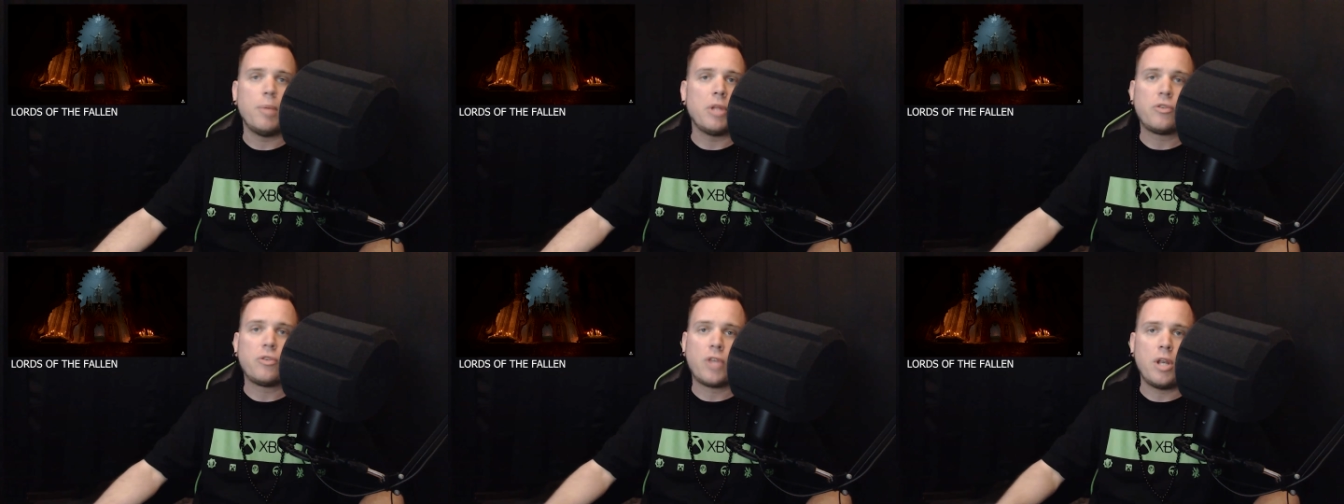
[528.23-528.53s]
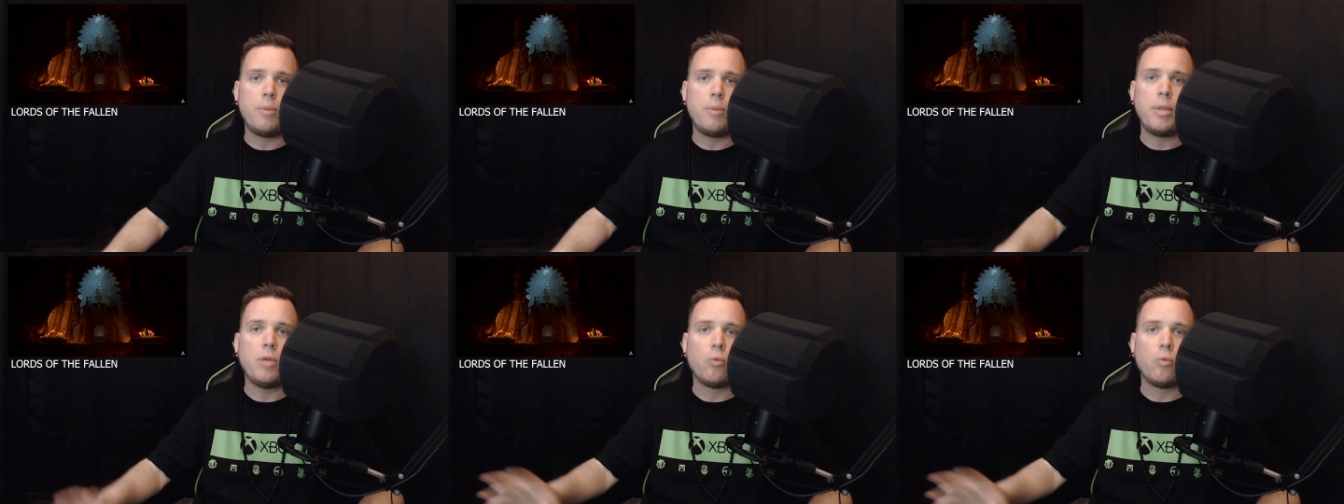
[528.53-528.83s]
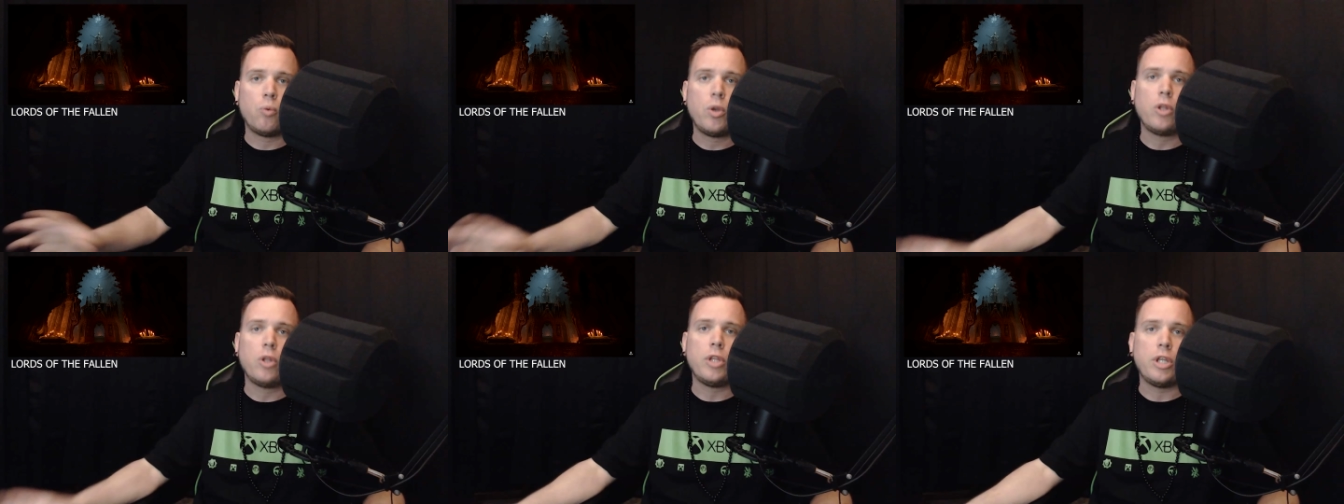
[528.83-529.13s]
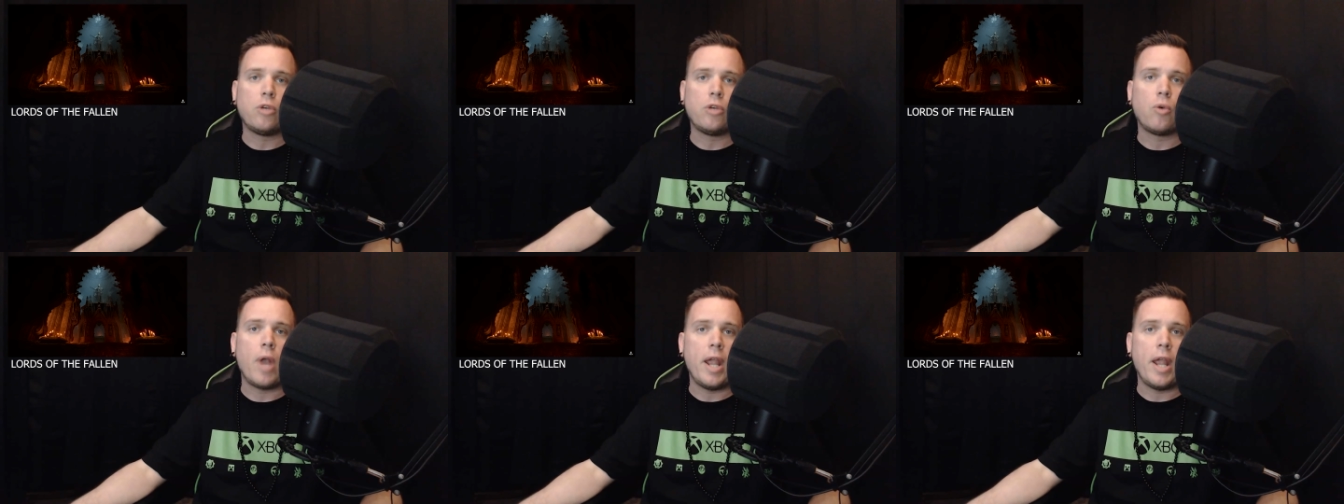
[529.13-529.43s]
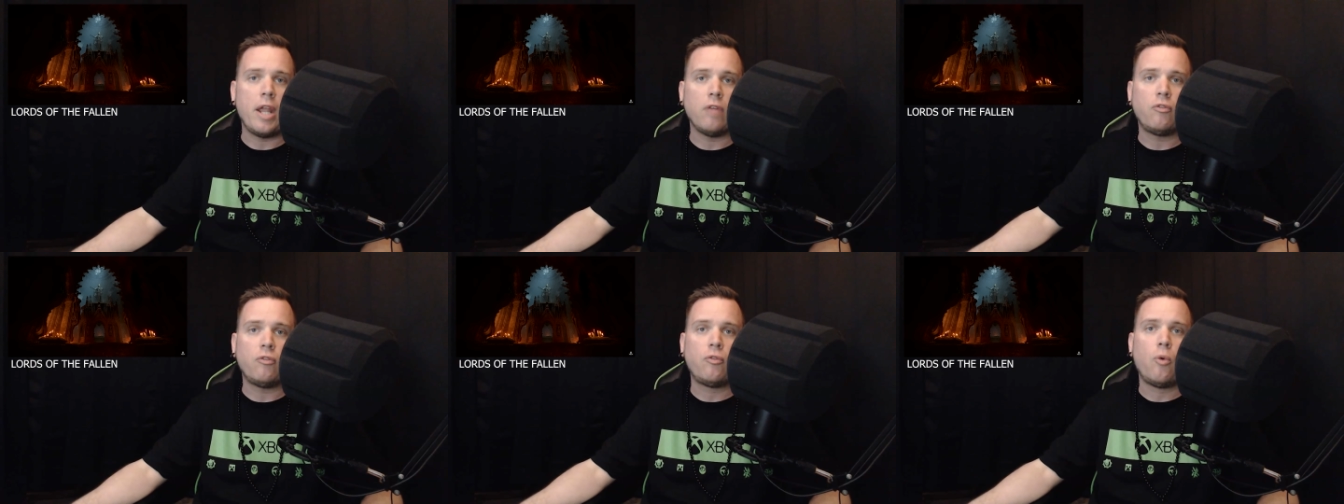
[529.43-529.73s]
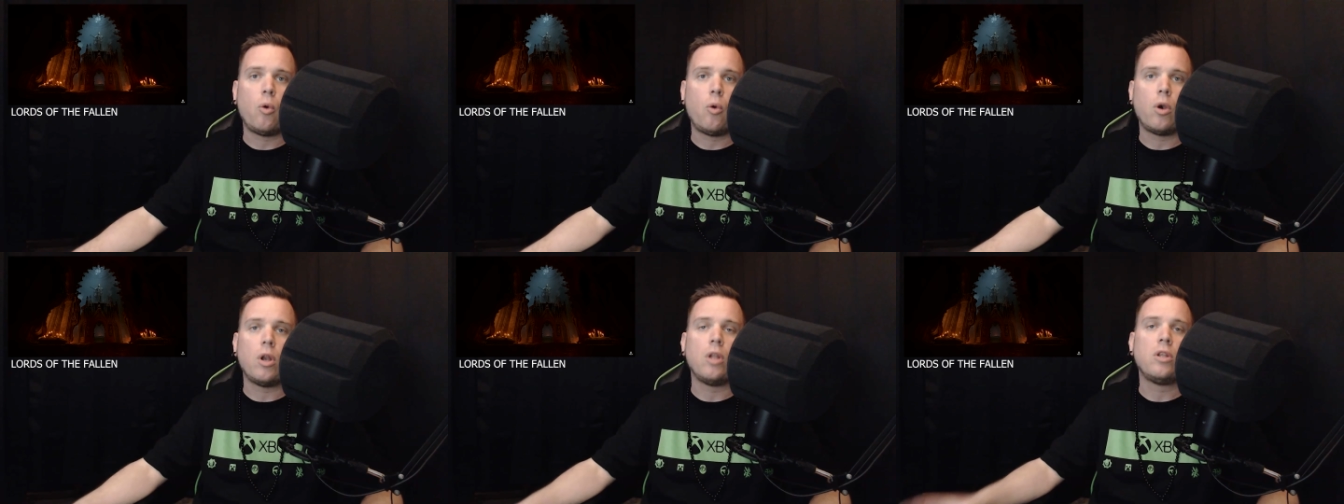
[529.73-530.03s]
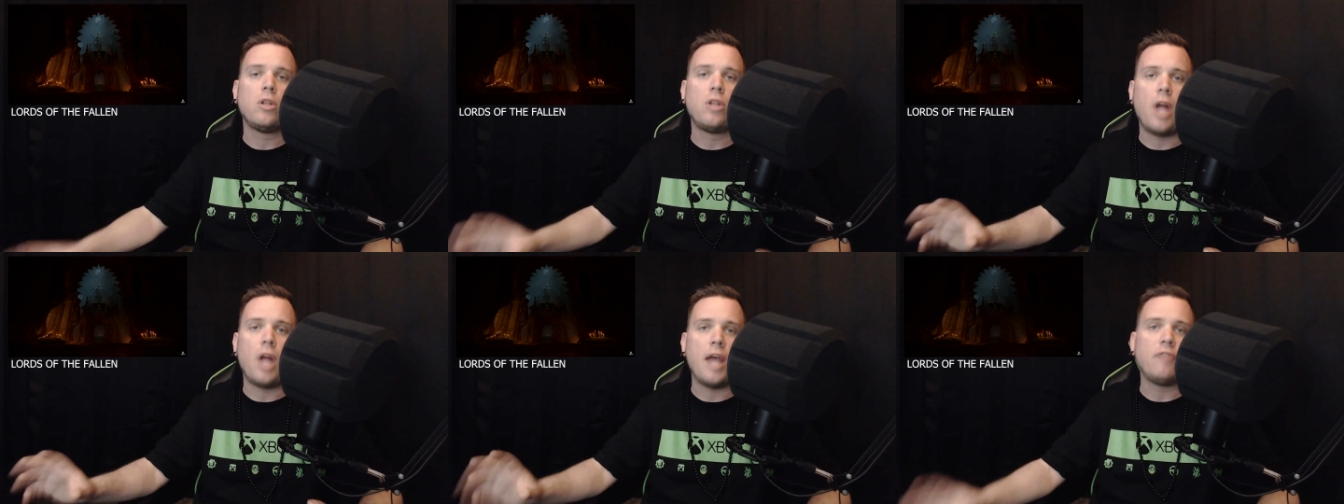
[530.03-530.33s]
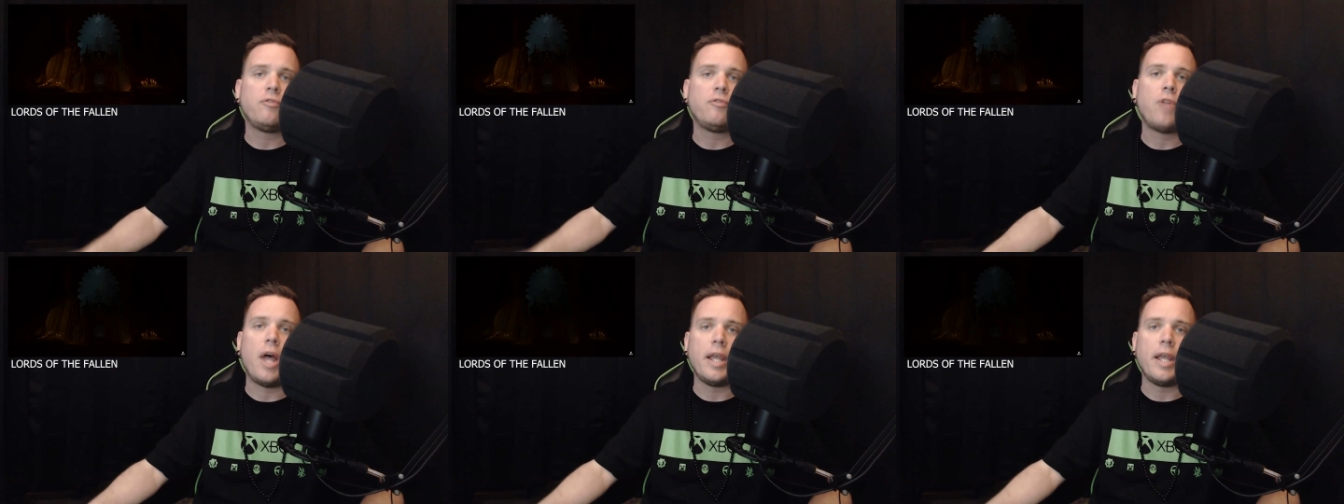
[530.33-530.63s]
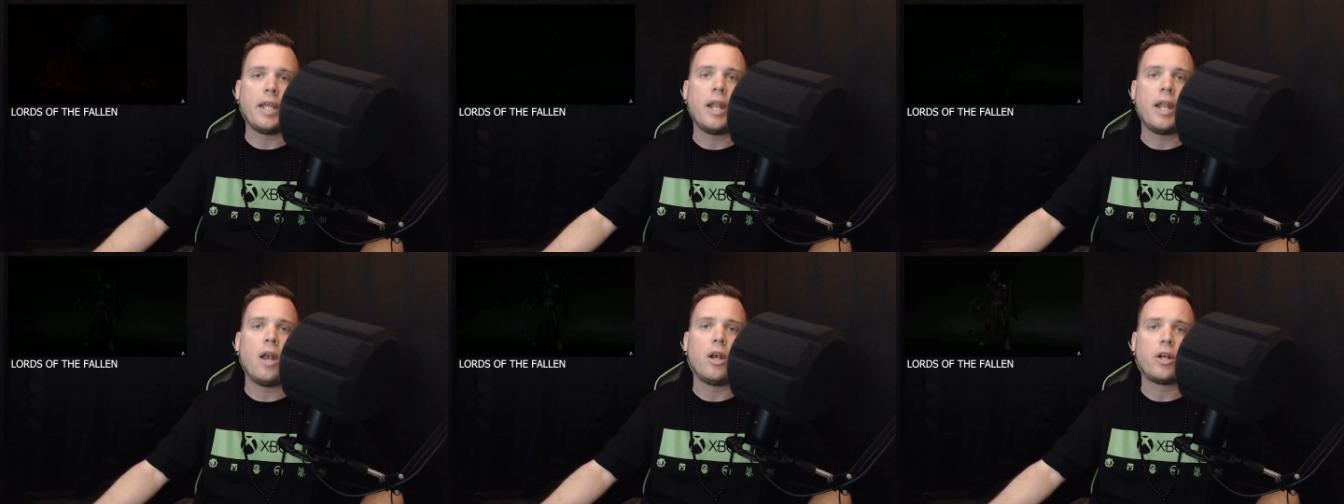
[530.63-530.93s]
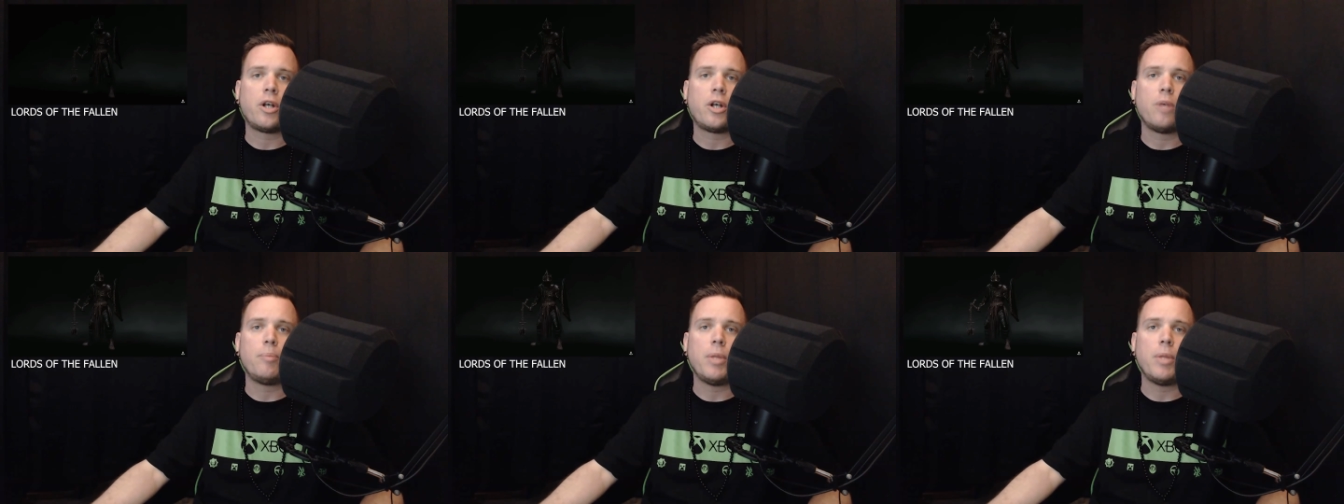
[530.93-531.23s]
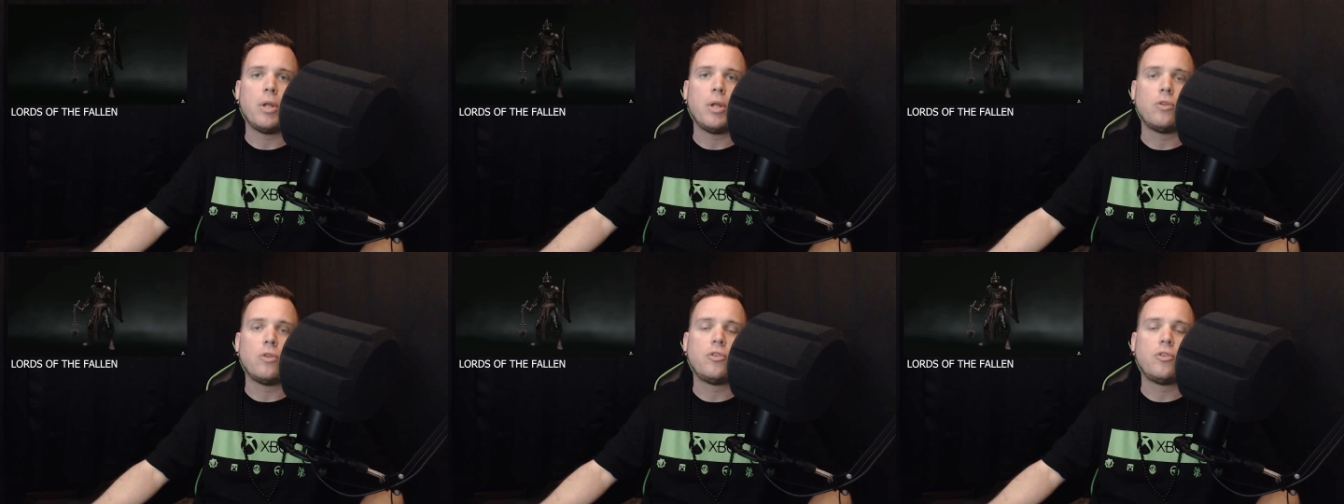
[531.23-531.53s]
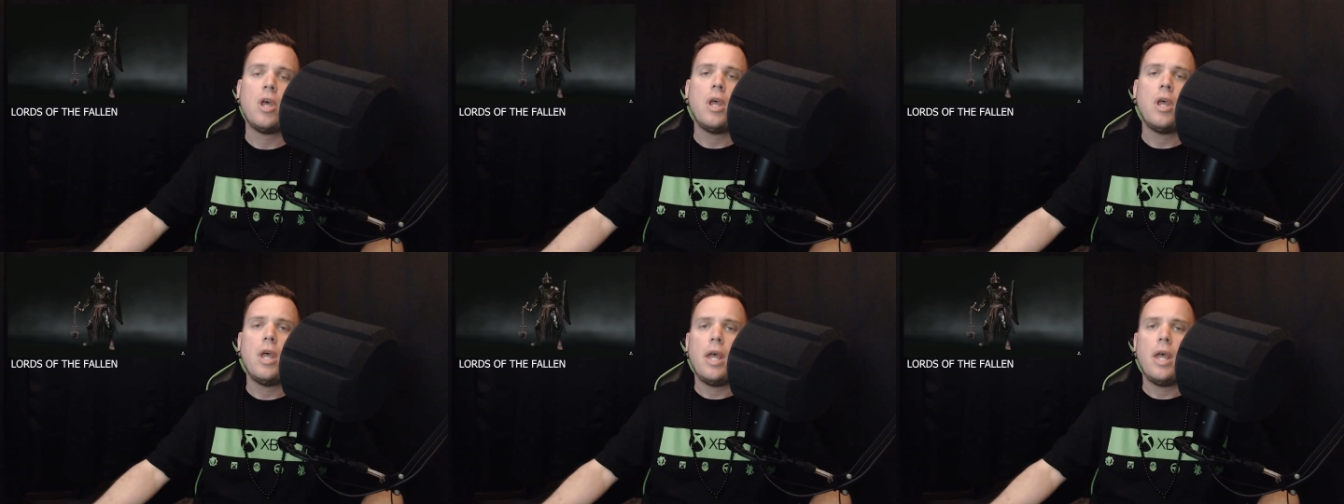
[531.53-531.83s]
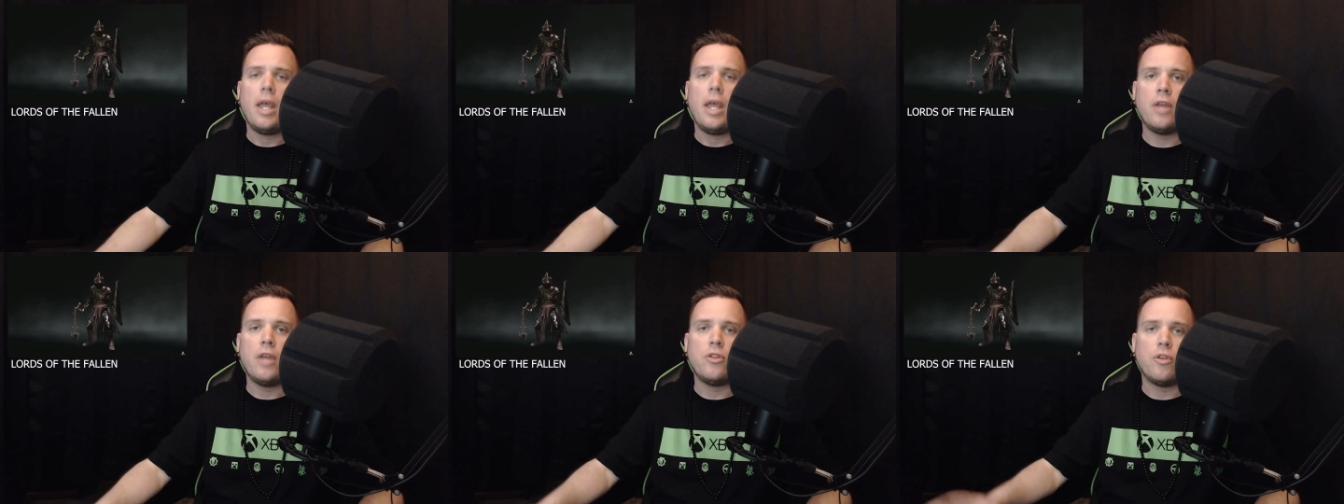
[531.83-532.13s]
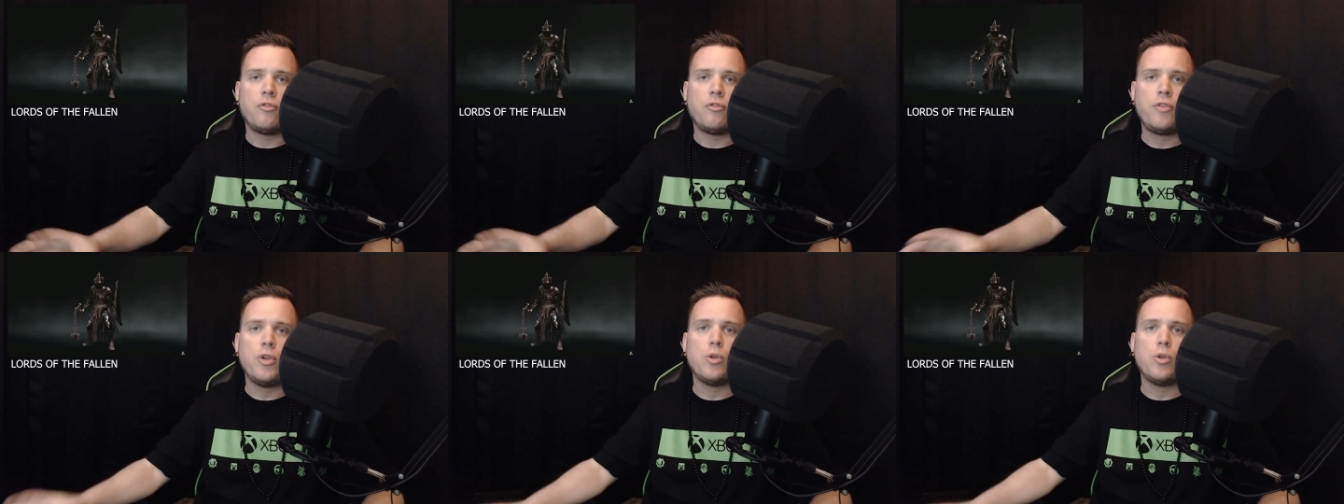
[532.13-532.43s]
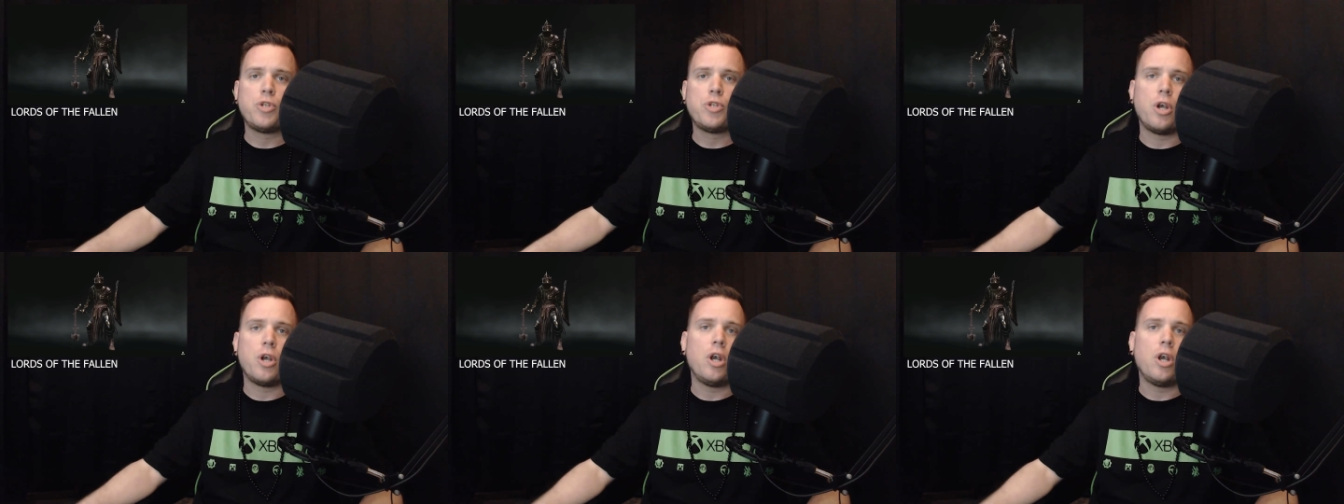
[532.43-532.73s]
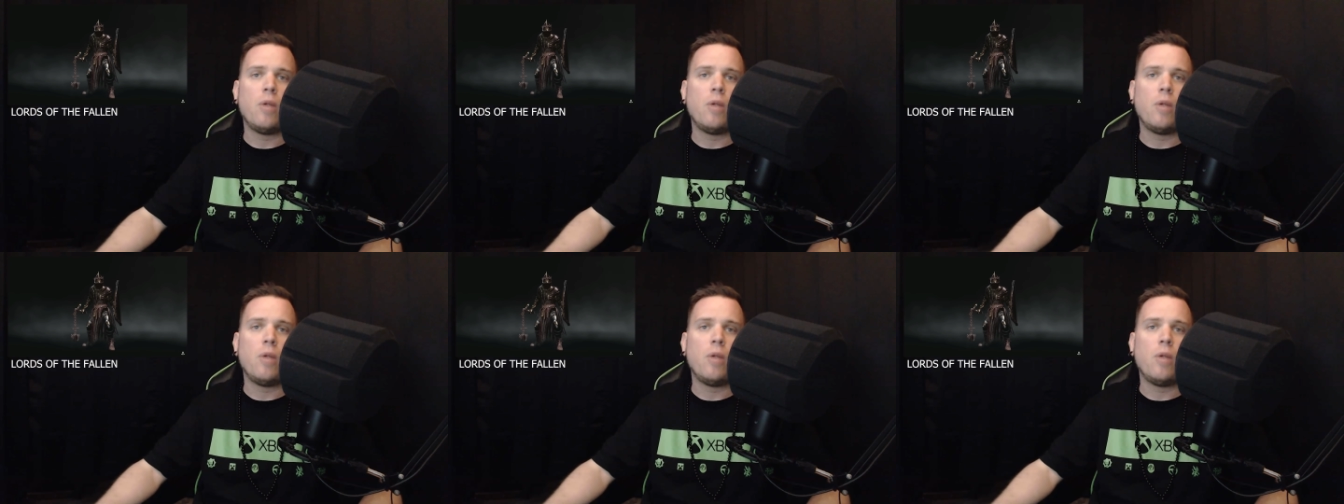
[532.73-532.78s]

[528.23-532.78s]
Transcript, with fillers: It's going to be really great for lifelike character builds in the future.